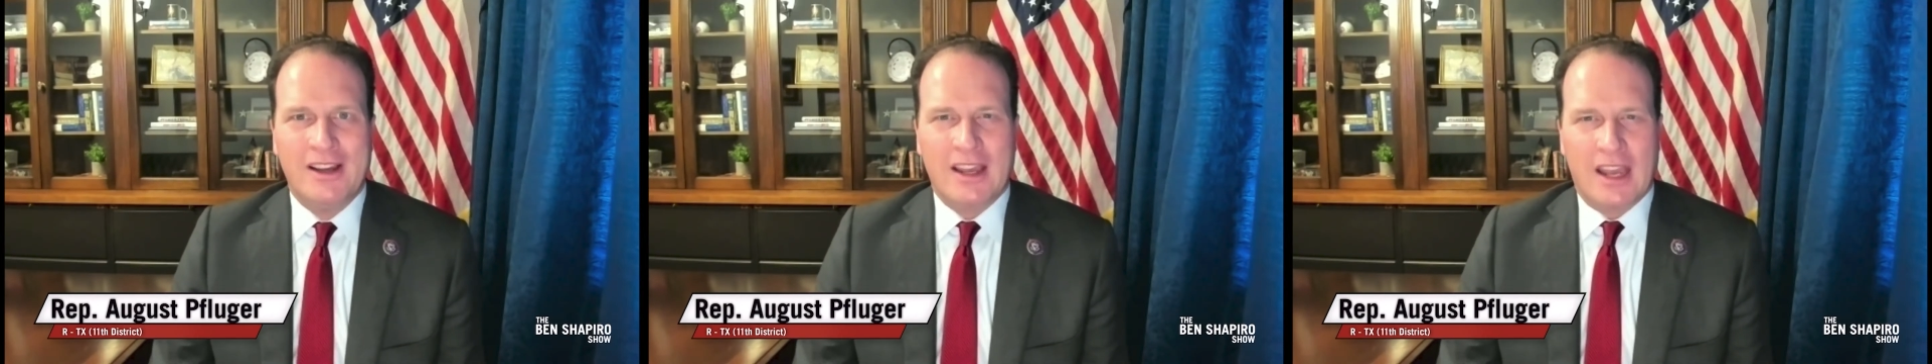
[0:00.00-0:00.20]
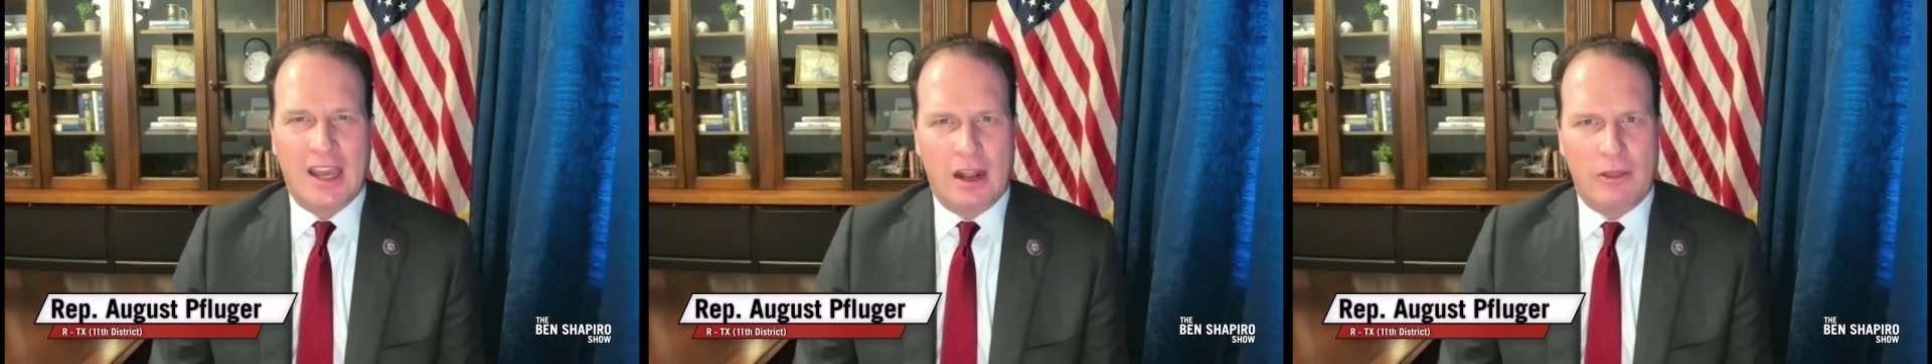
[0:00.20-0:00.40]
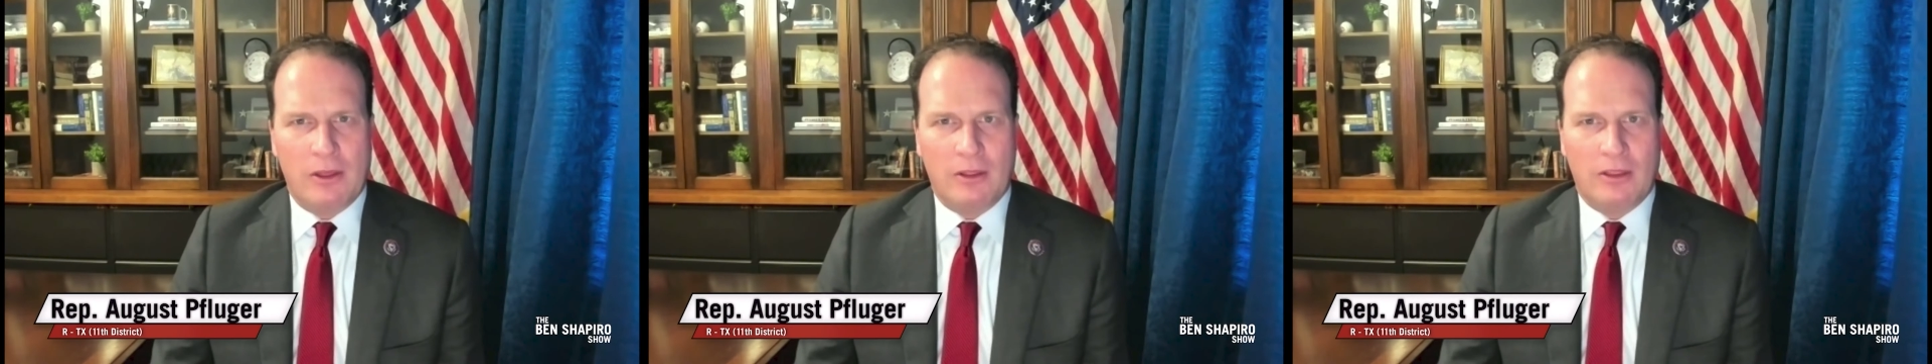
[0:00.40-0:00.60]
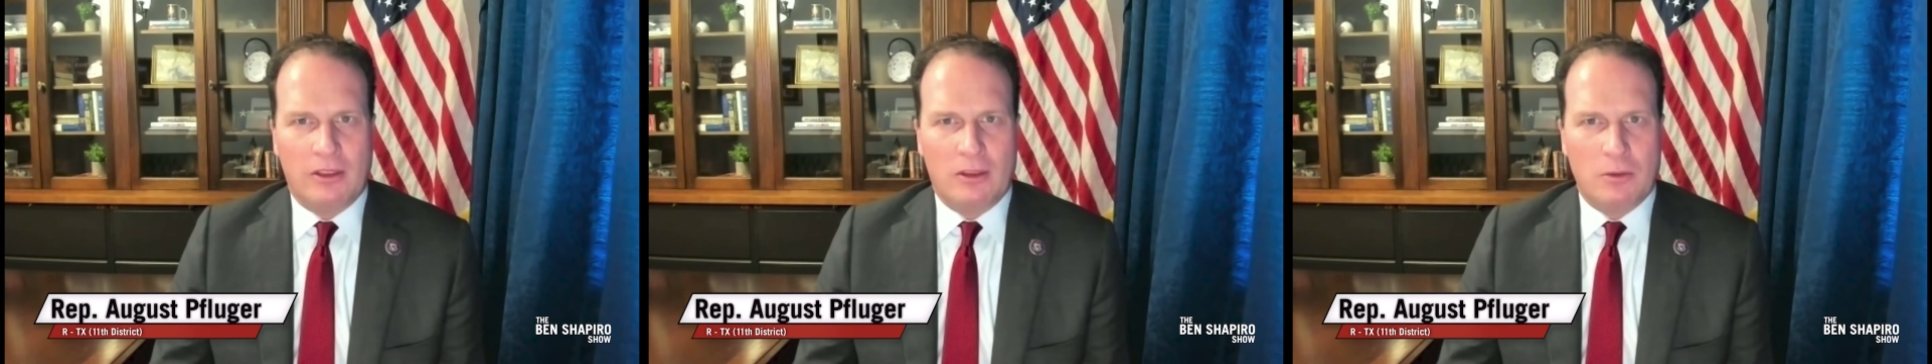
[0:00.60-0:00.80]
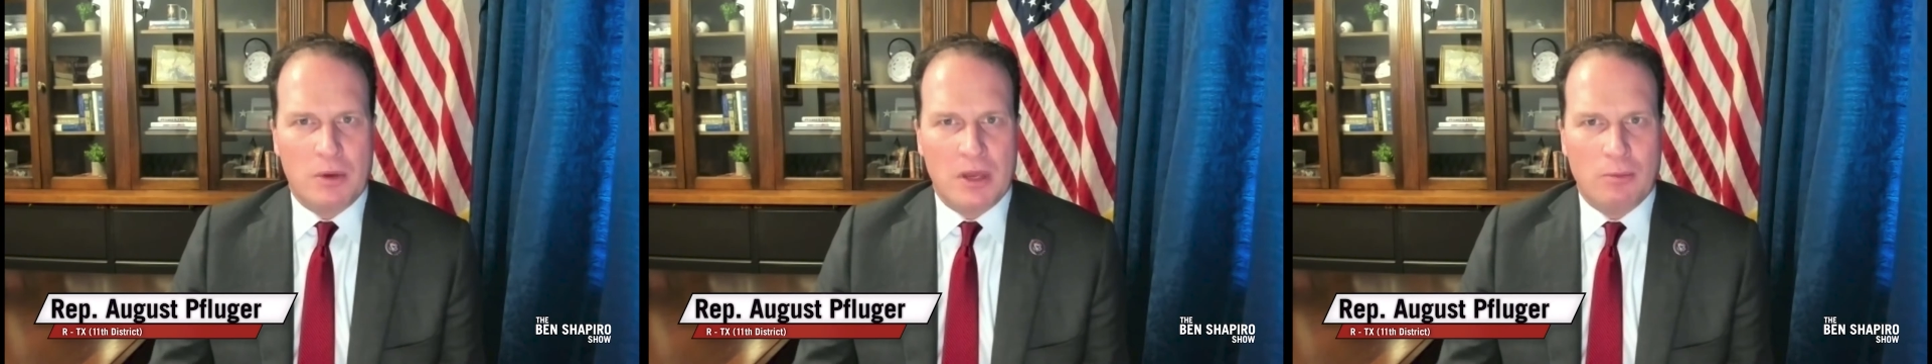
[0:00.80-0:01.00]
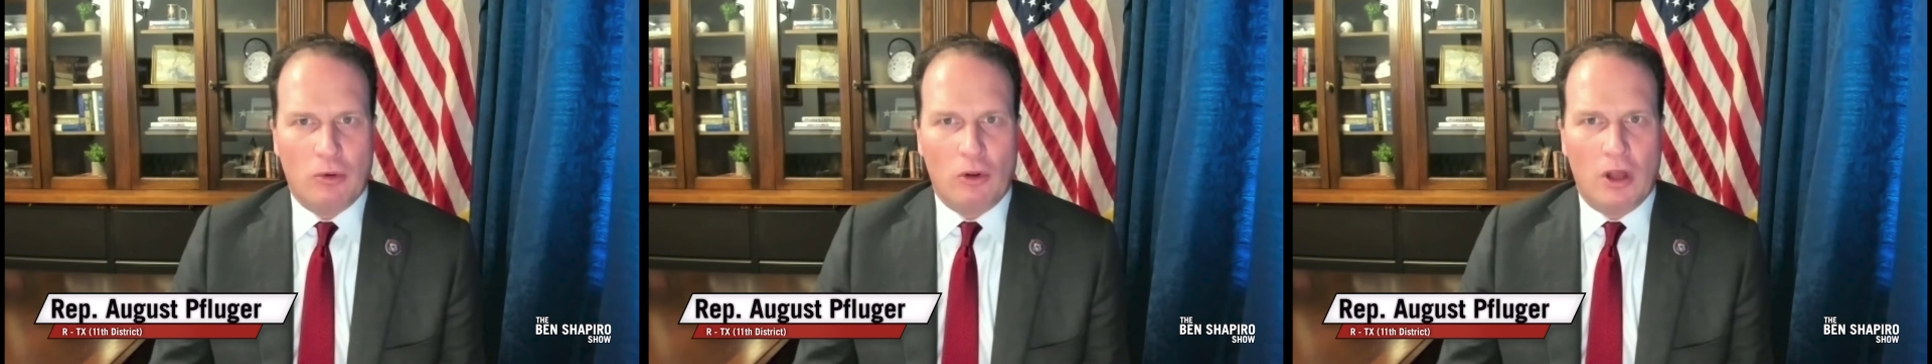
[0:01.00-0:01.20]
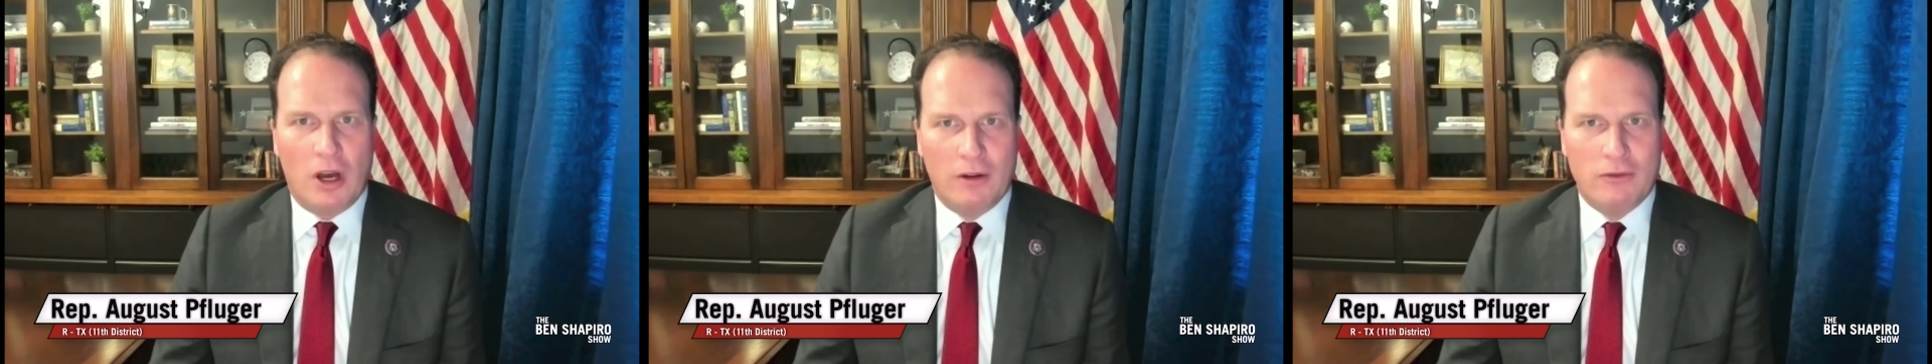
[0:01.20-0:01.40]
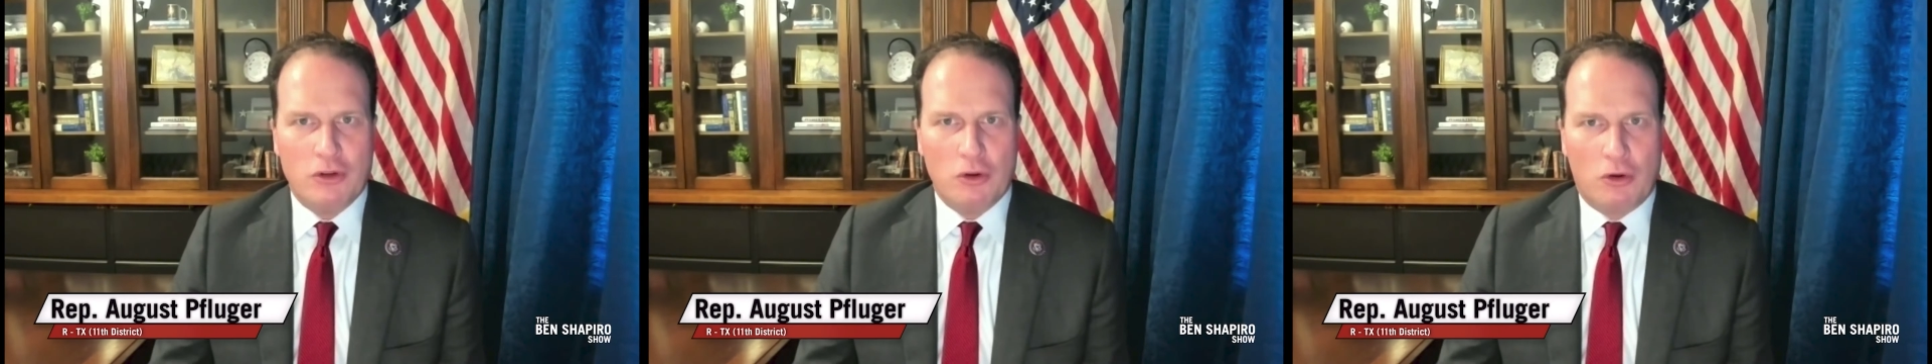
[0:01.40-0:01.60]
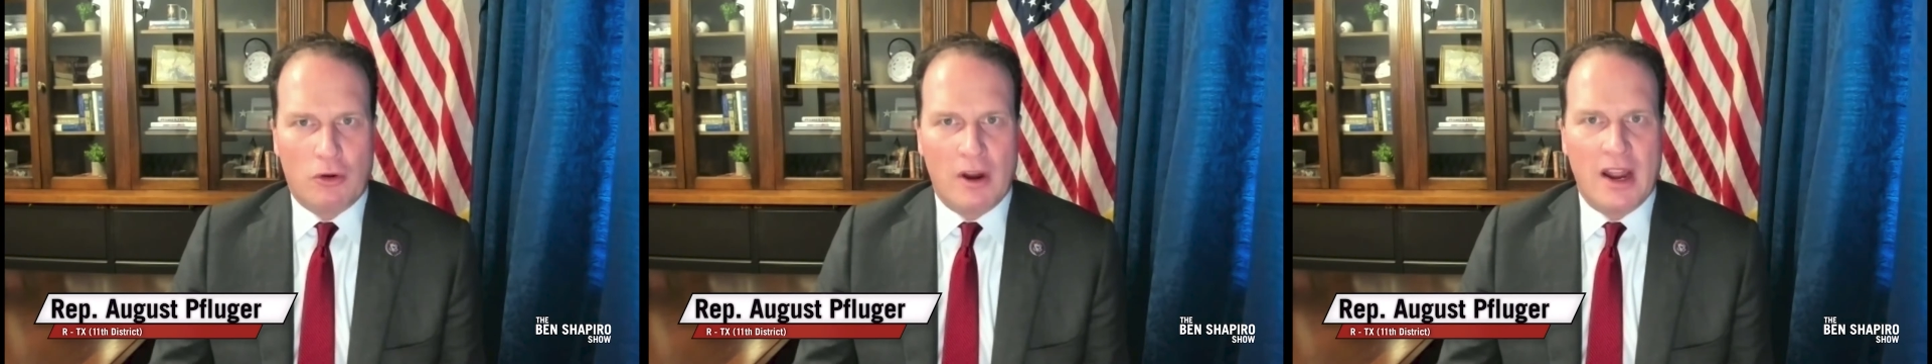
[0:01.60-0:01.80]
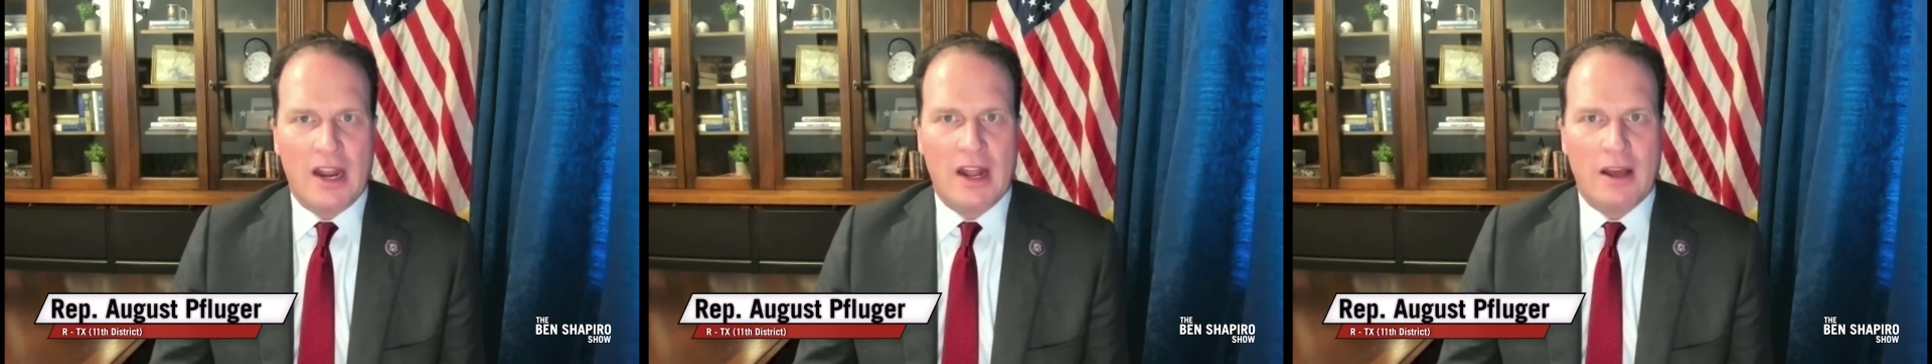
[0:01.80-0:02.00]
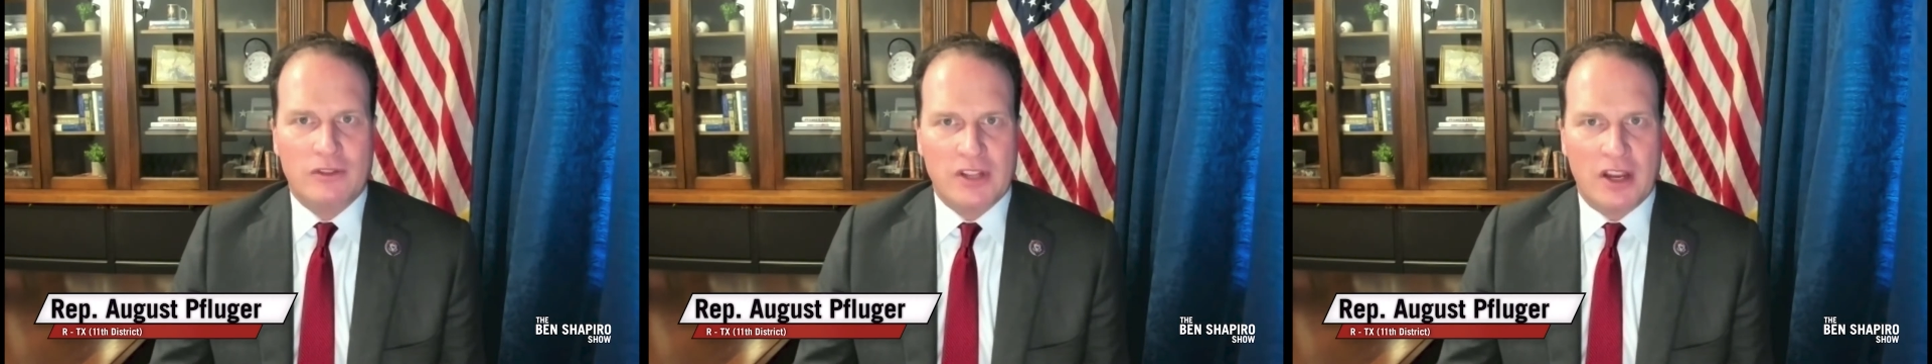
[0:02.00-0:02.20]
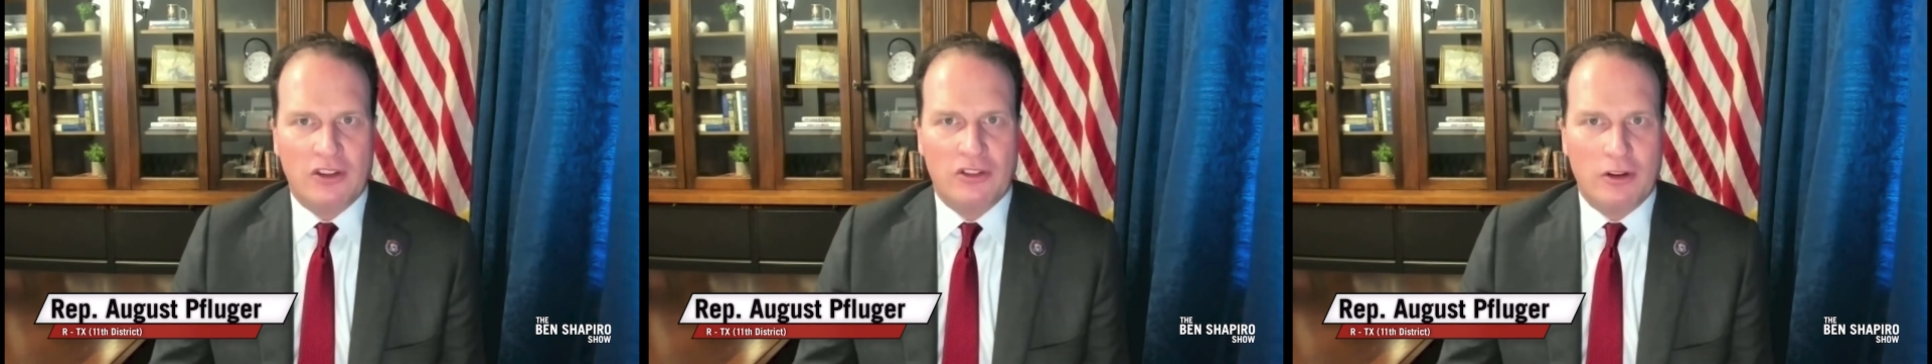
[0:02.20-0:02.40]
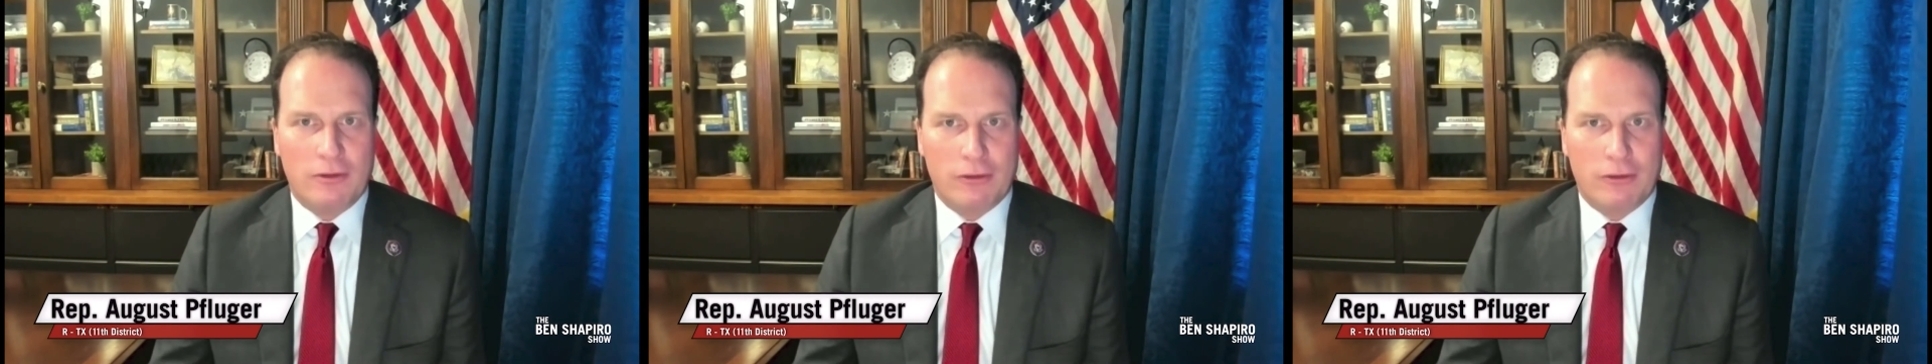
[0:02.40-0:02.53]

And I think that the people of Ukraine have tasted